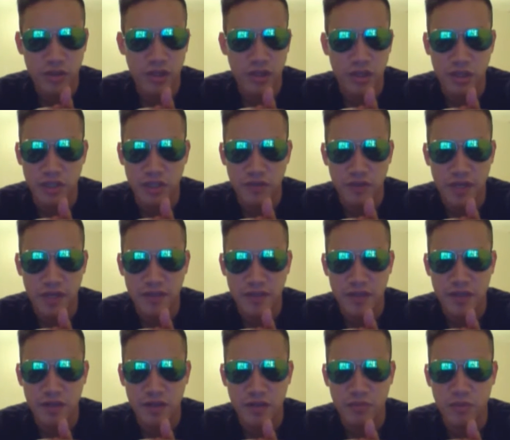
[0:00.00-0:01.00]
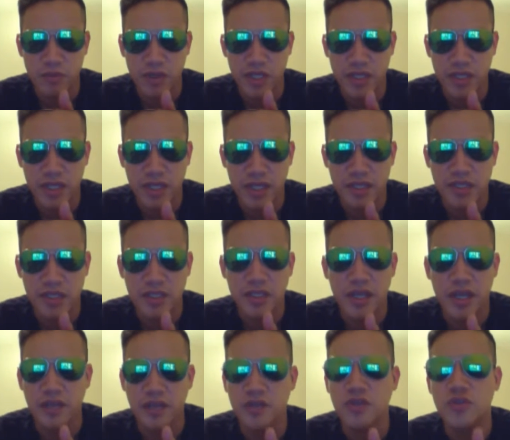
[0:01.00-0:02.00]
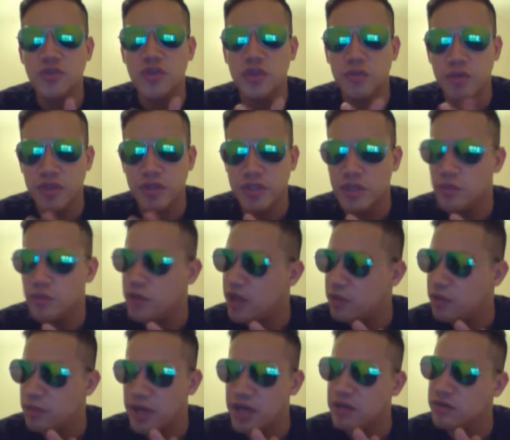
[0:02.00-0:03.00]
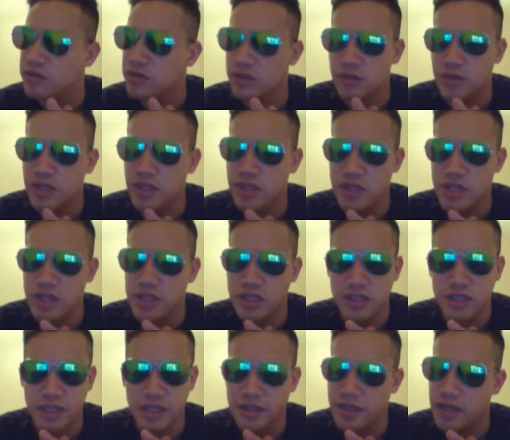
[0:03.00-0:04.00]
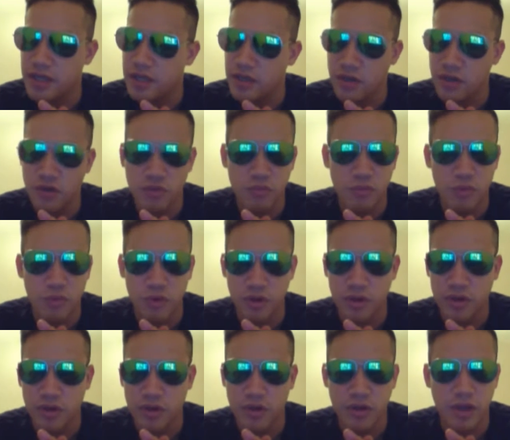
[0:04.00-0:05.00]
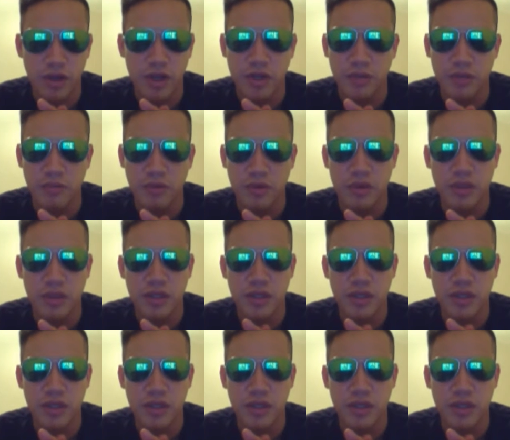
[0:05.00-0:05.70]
No live lifestyle no more like that. I do drink once in a while, but I don't do other things like that no more, not anymore.